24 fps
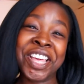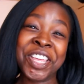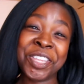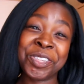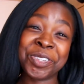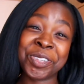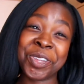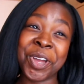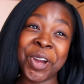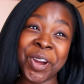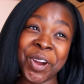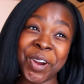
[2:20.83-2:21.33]

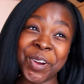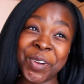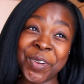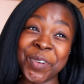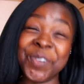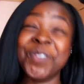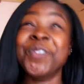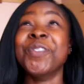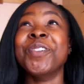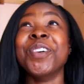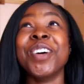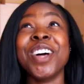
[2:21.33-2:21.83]

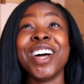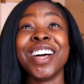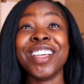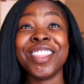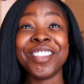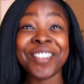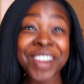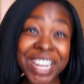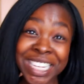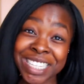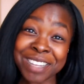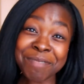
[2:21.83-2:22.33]
So
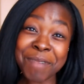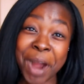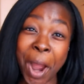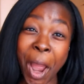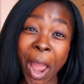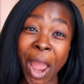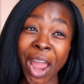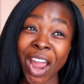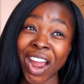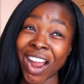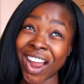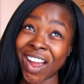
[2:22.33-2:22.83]
the rest of
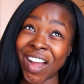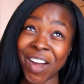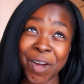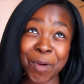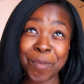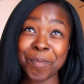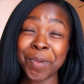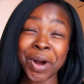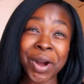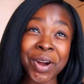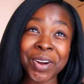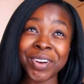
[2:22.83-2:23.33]
my
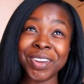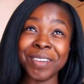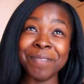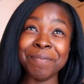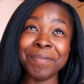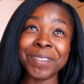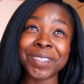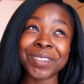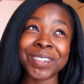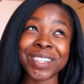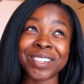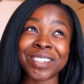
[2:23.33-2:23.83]

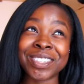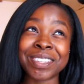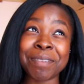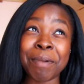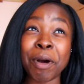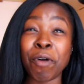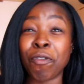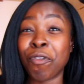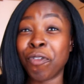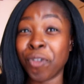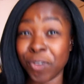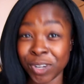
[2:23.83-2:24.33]
poems, which was
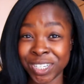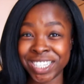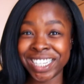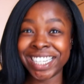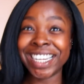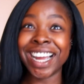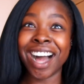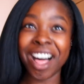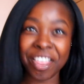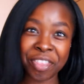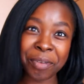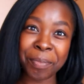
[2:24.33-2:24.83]
about
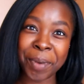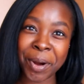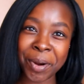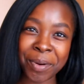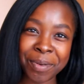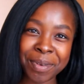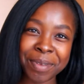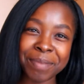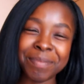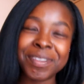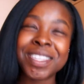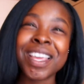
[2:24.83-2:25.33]
40 other
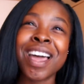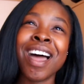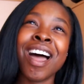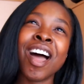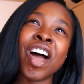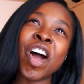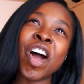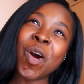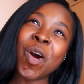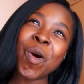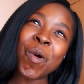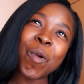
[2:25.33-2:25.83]
poems,
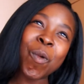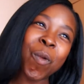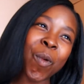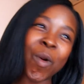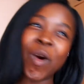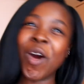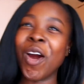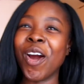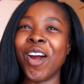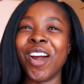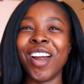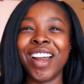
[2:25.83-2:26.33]

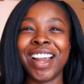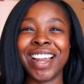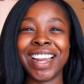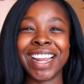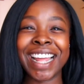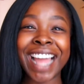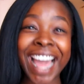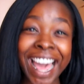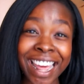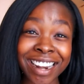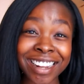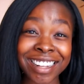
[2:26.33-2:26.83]
were
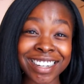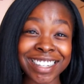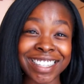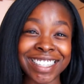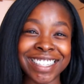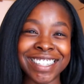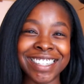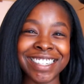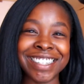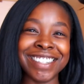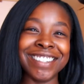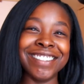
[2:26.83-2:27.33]
in Canada
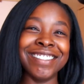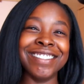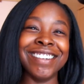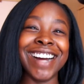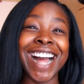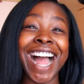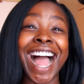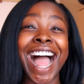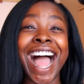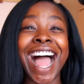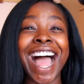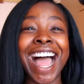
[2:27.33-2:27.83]
still.
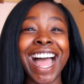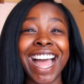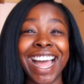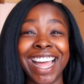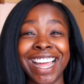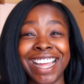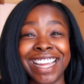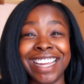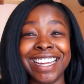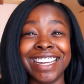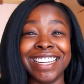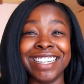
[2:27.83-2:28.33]

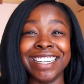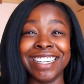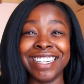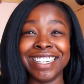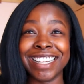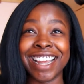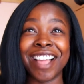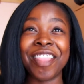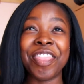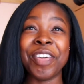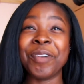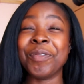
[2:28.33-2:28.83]

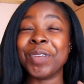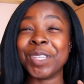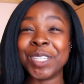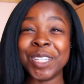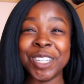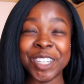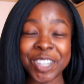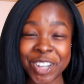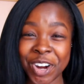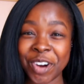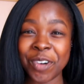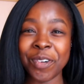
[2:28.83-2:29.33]
And there was
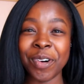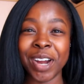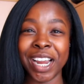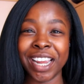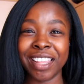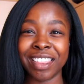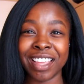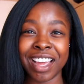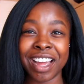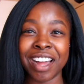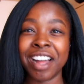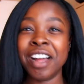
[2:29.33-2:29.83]
no
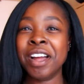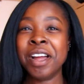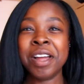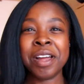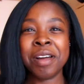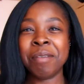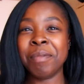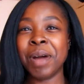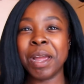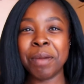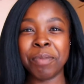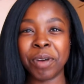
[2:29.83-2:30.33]
way that
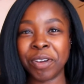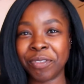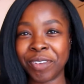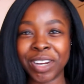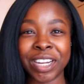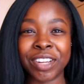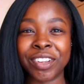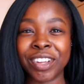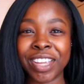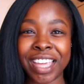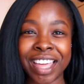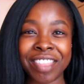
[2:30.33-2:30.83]
my
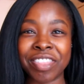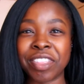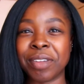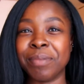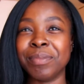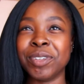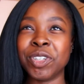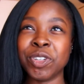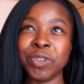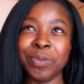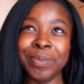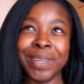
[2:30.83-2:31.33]
boyfriend could get
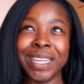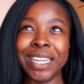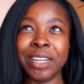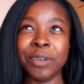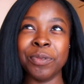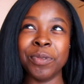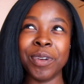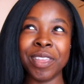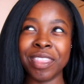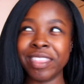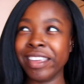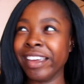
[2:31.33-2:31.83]
them to me
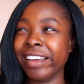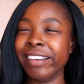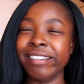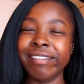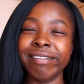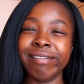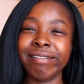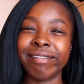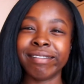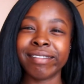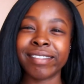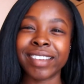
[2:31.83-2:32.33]

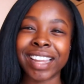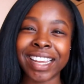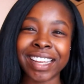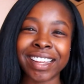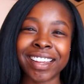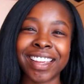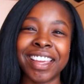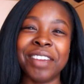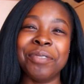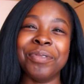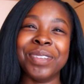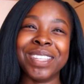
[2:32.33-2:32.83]
within,
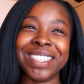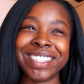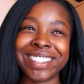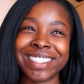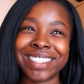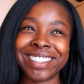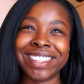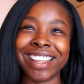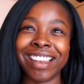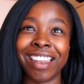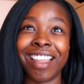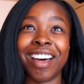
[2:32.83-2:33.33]
like, it
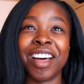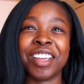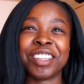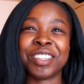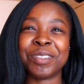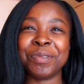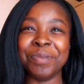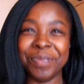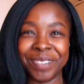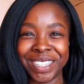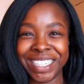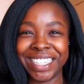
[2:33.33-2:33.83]
was the
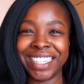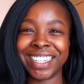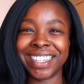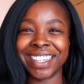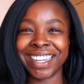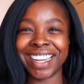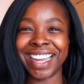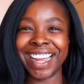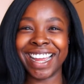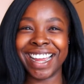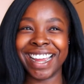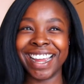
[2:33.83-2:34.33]
last
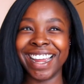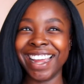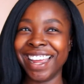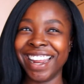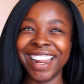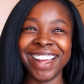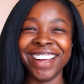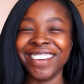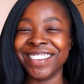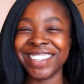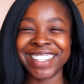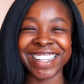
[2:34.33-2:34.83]
week.
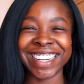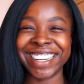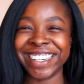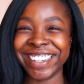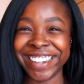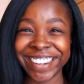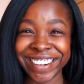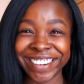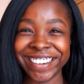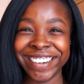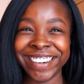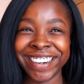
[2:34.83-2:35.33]
I was like,
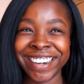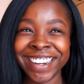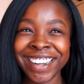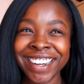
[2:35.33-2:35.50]
no.